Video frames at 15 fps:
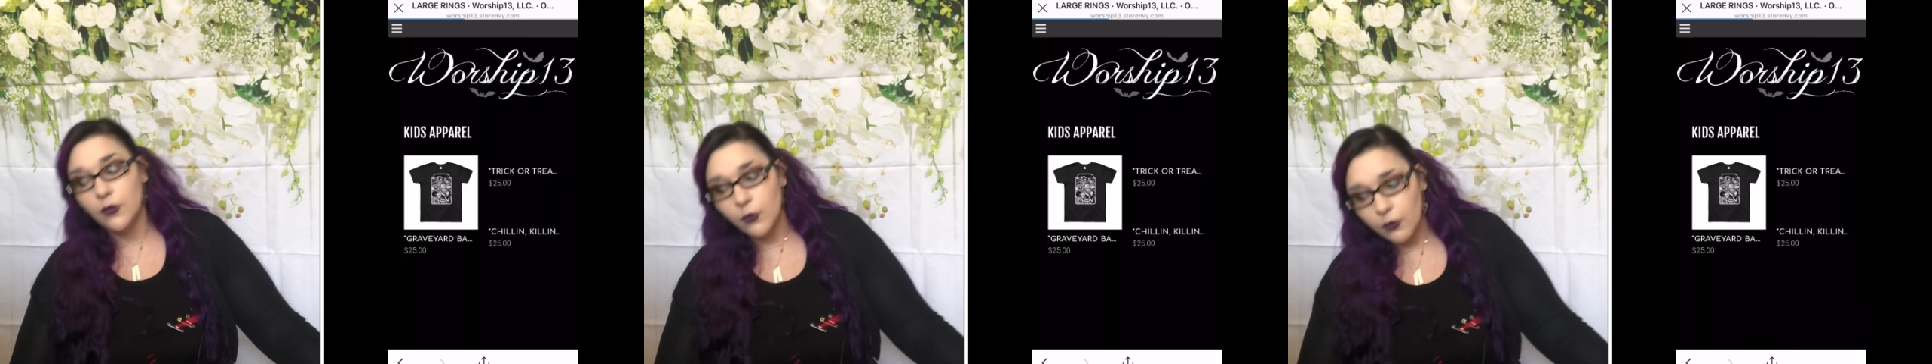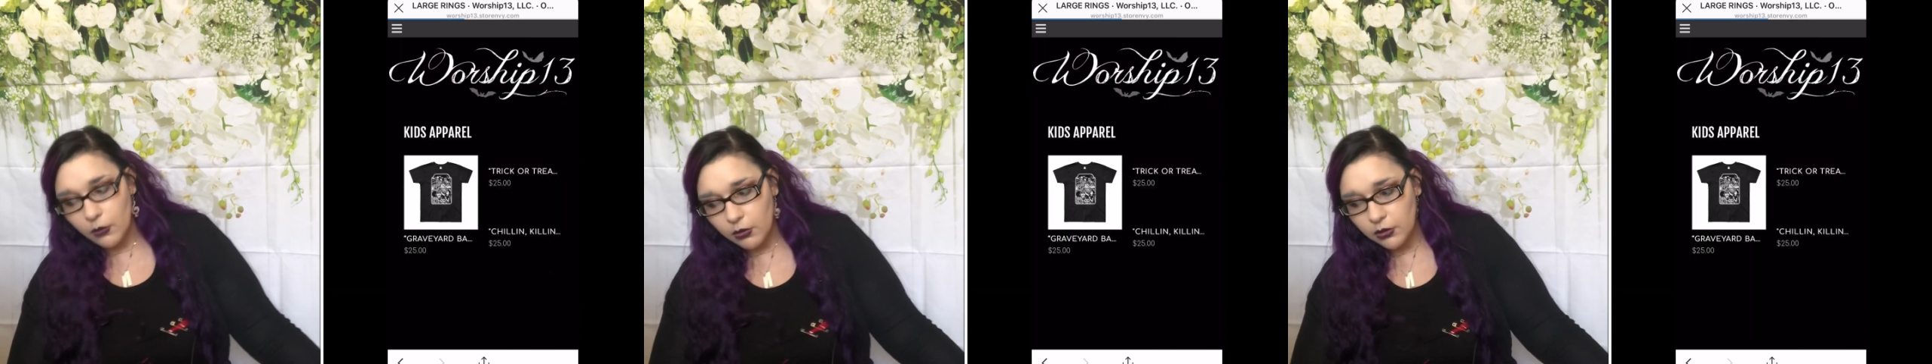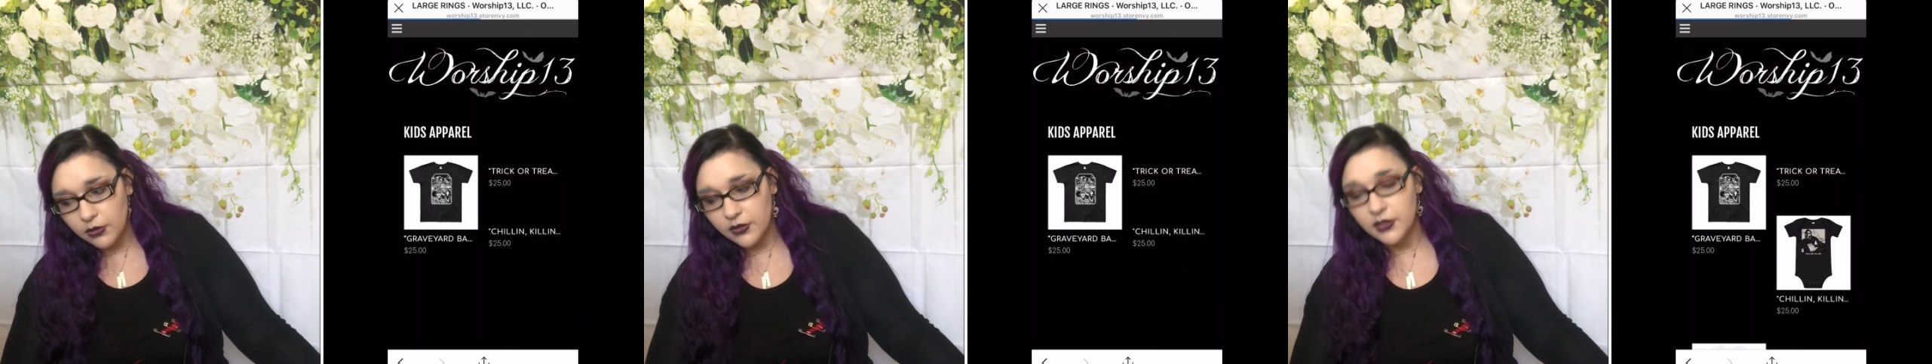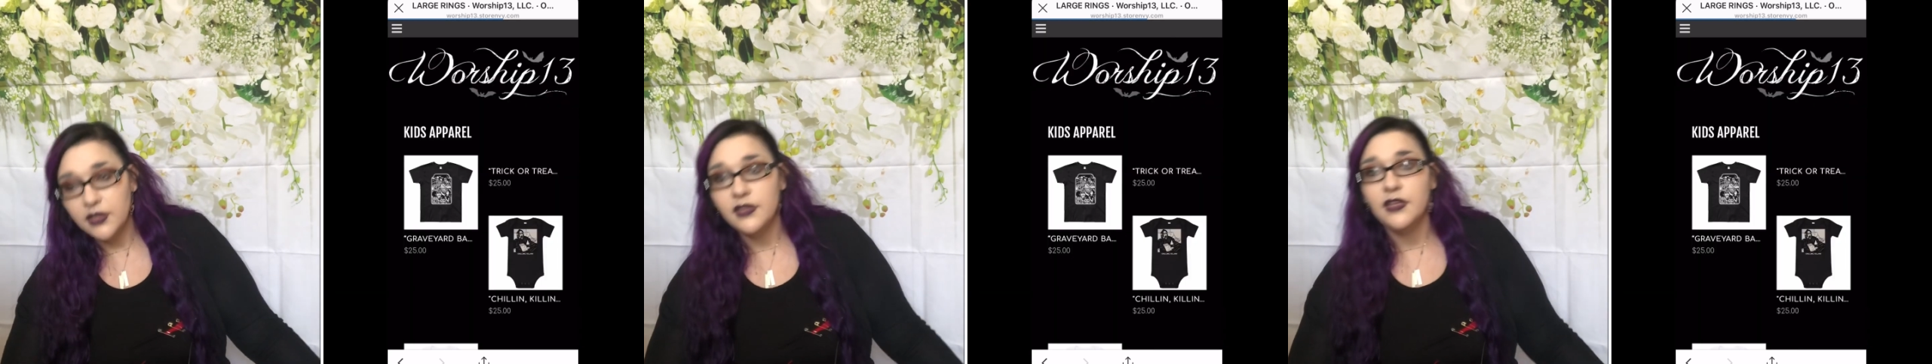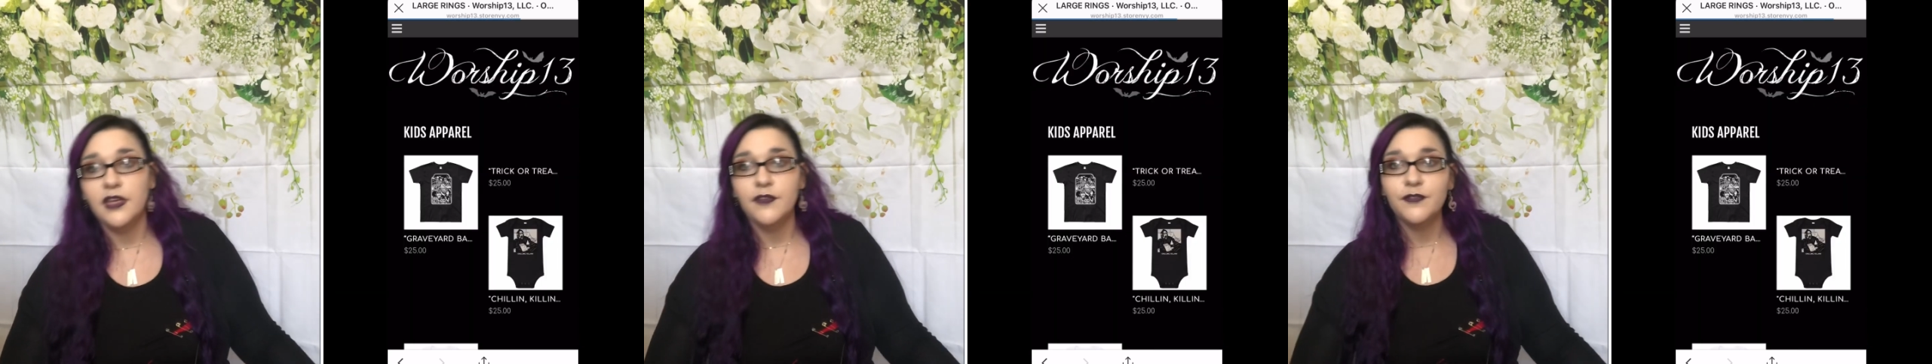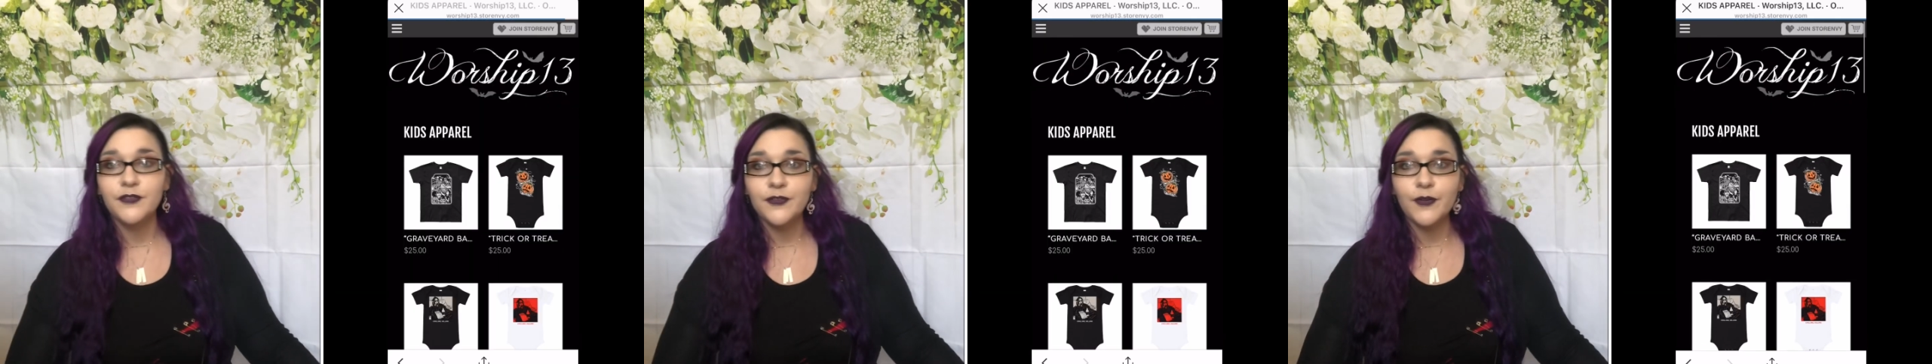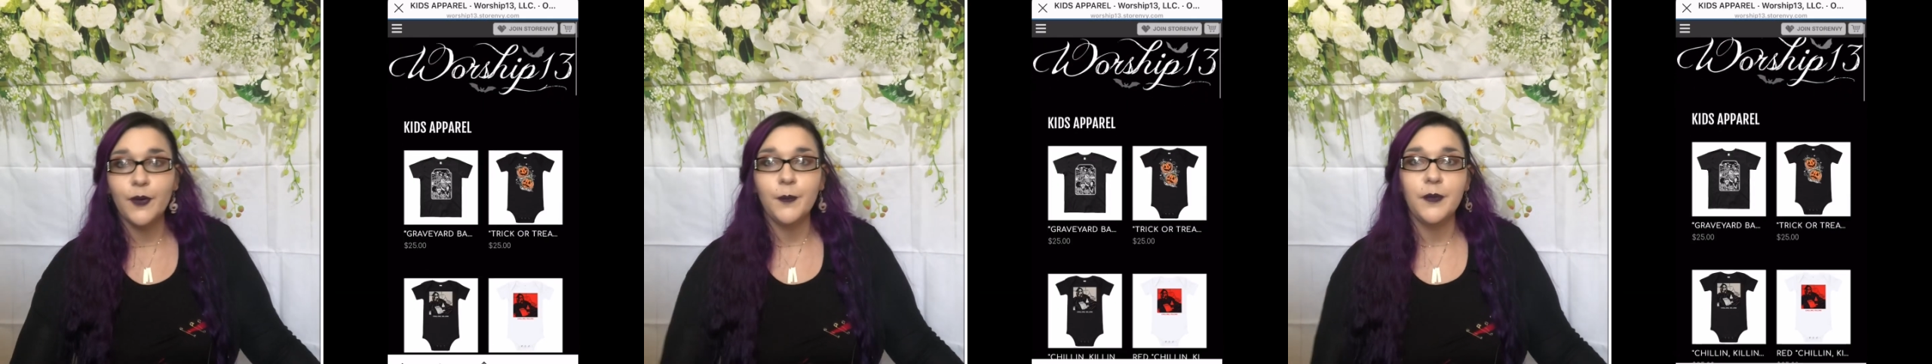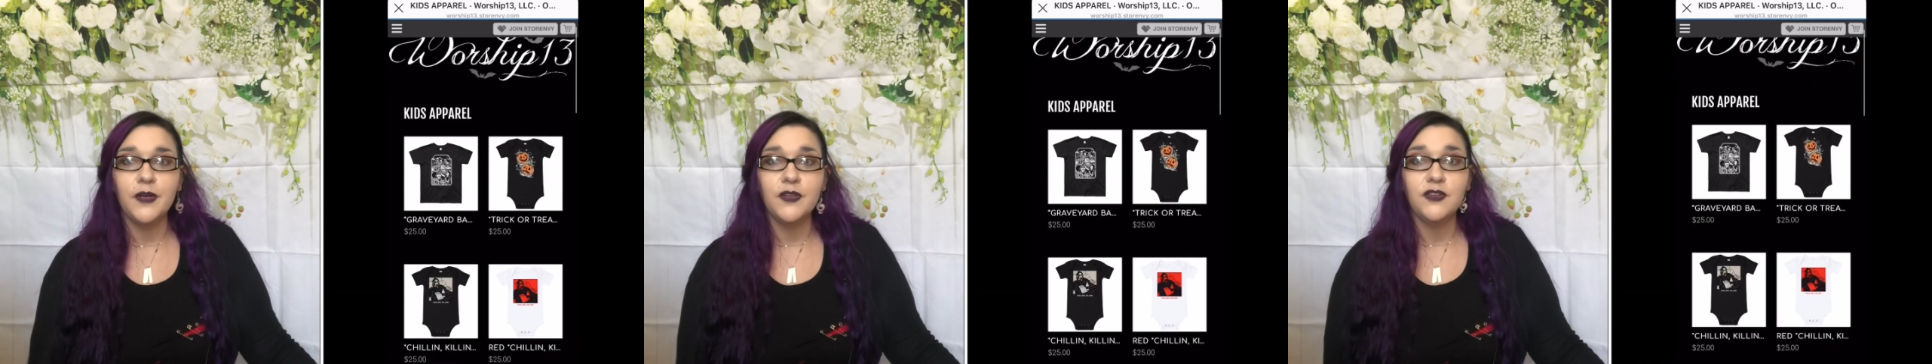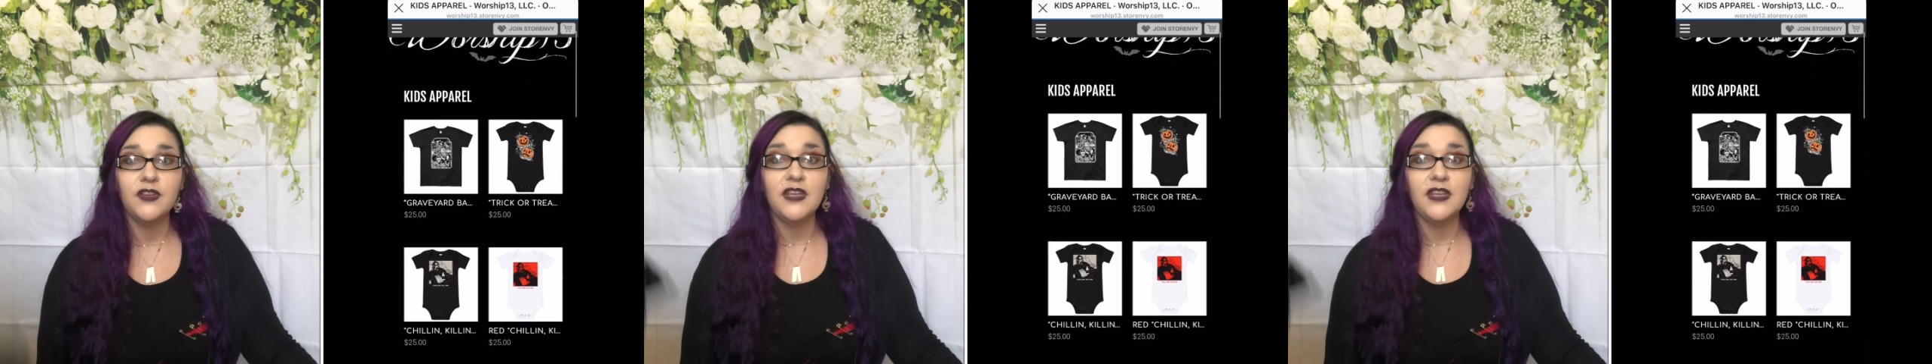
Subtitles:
Oh, they have so much.